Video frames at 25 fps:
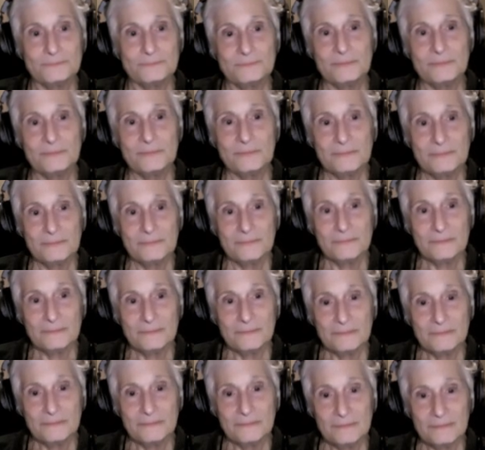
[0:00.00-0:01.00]

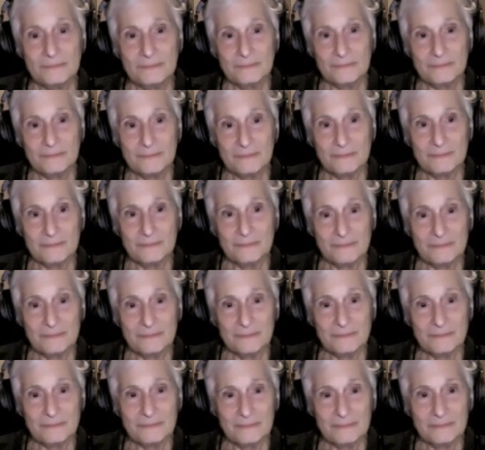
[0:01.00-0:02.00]

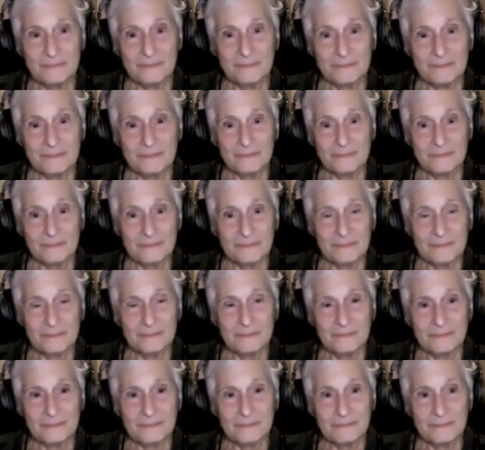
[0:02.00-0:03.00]

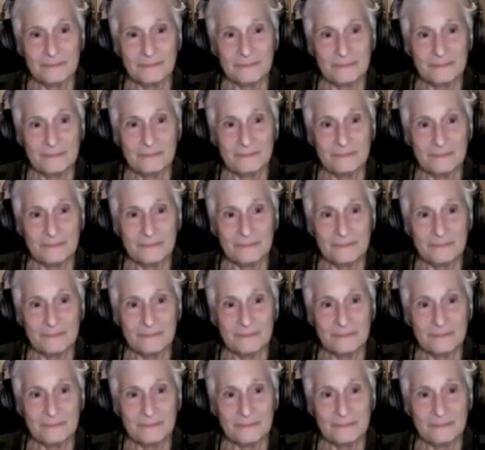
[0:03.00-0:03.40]
(not speaking)